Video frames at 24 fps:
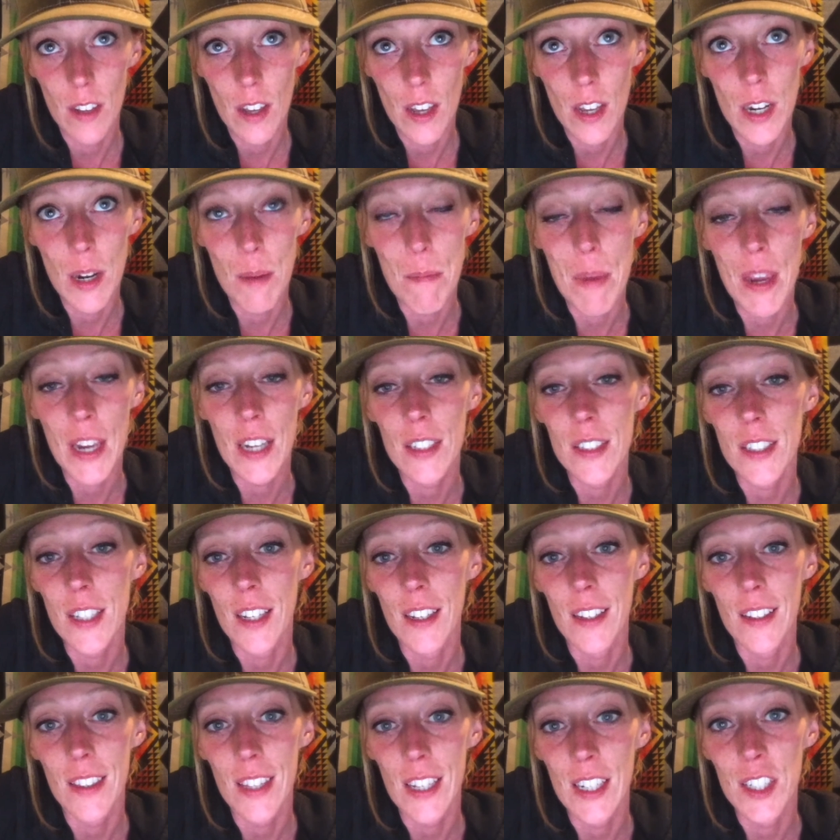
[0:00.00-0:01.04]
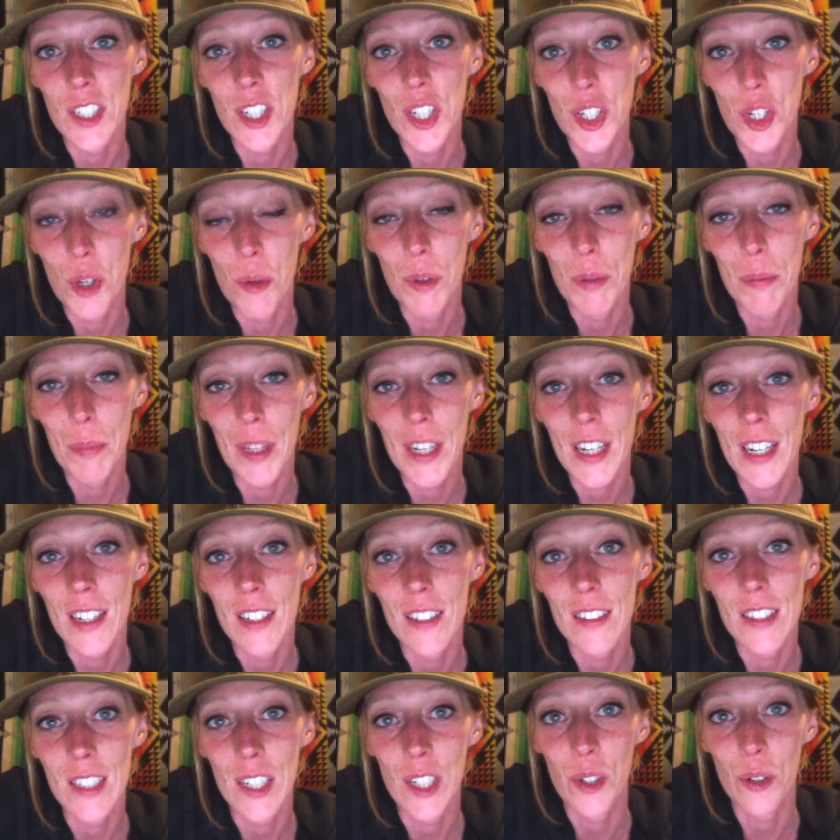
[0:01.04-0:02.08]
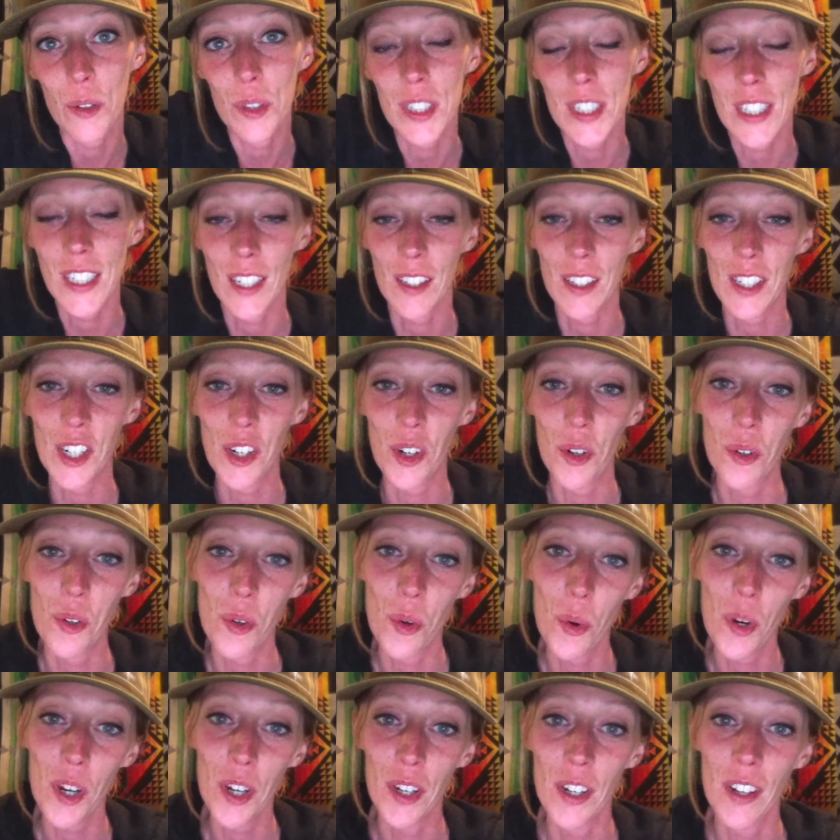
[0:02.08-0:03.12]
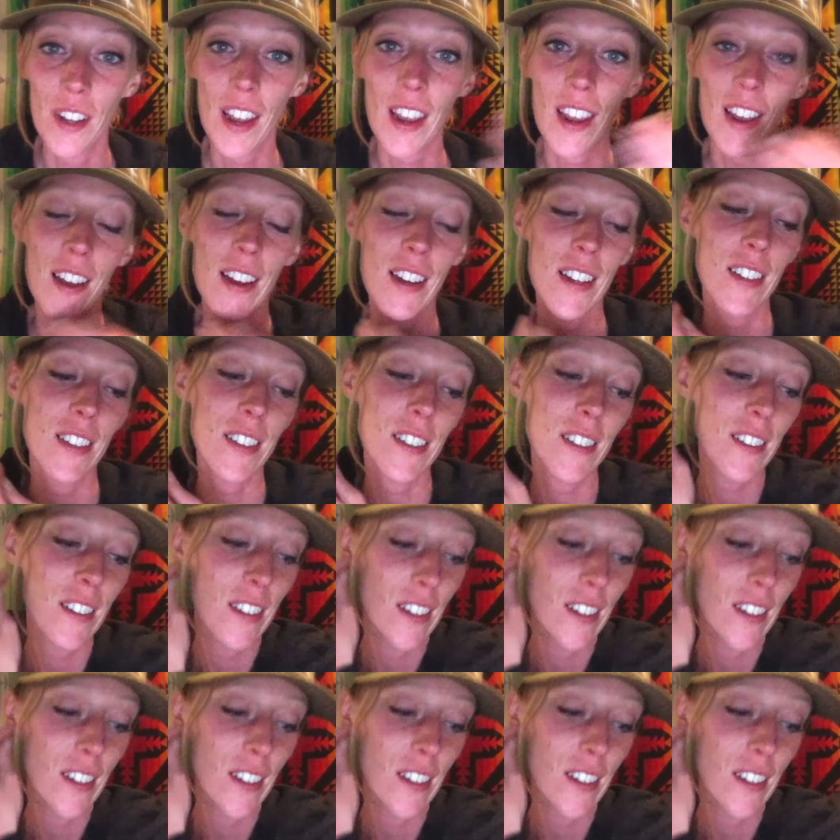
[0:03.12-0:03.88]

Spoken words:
an amazing thing to do with plants, distilling your own oil. And